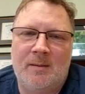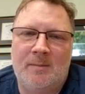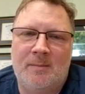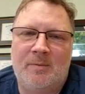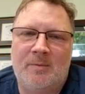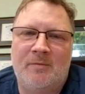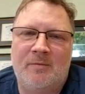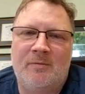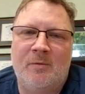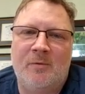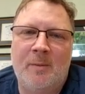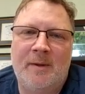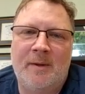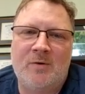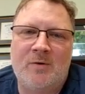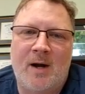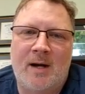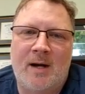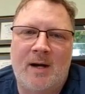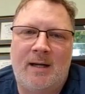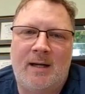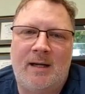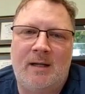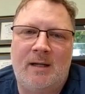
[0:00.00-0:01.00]
performing
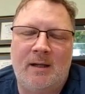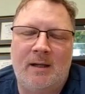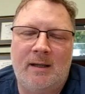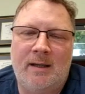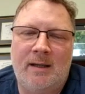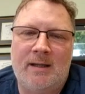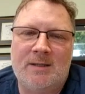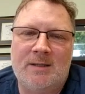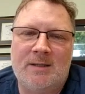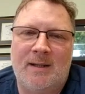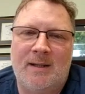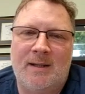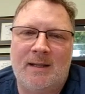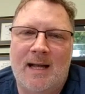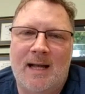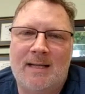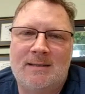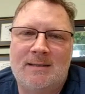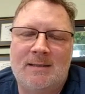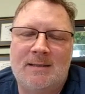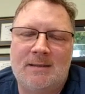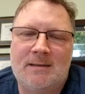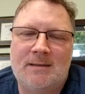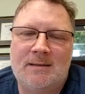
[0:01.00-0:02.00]
dry needling has been
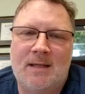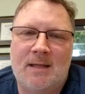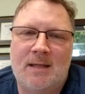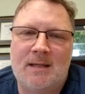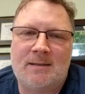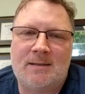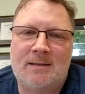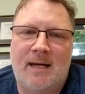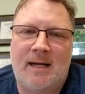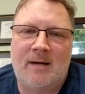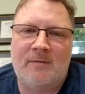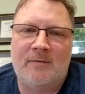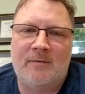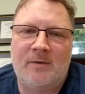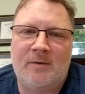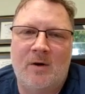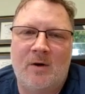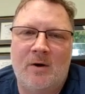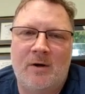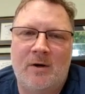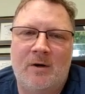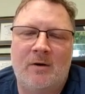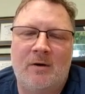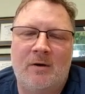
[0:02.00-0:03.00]
licensed in the state of
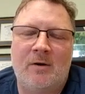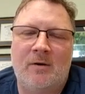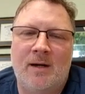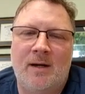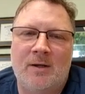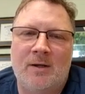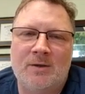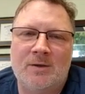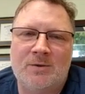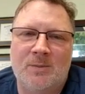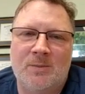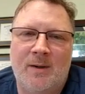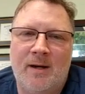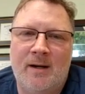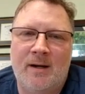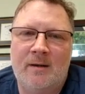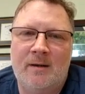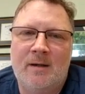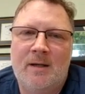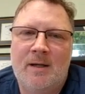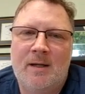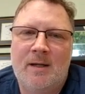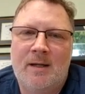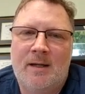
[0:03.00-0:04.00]
Florida or
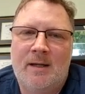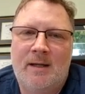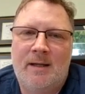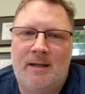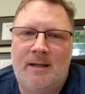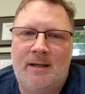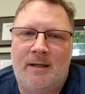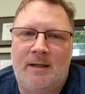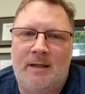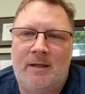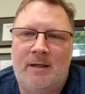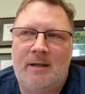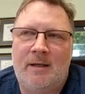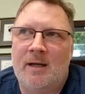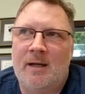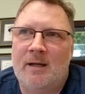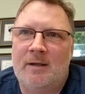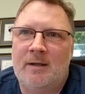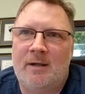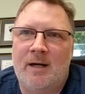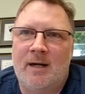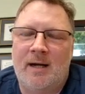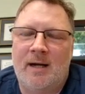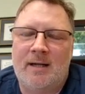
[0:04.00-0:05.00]
elsewhere in the
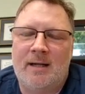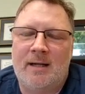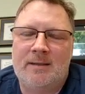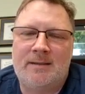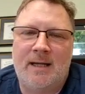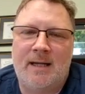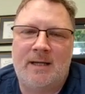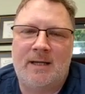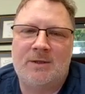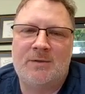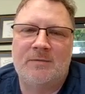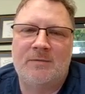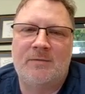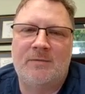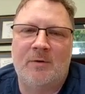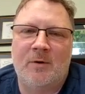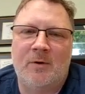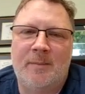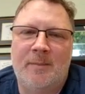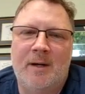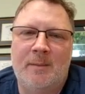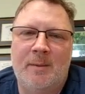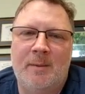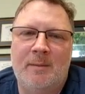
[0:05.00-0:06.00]
United States for
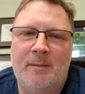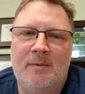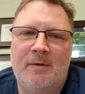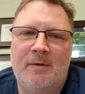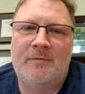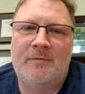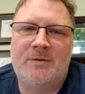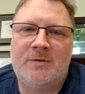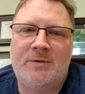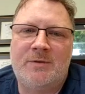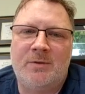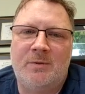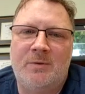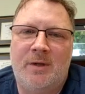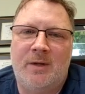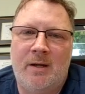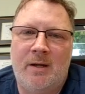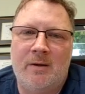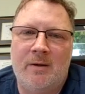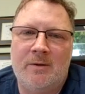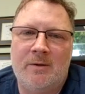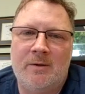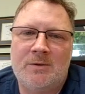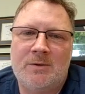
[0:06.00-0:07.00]
a minimum 2
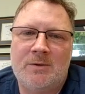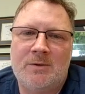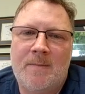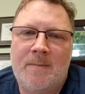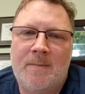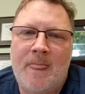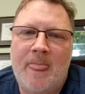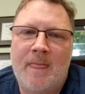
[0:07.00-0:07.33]
years.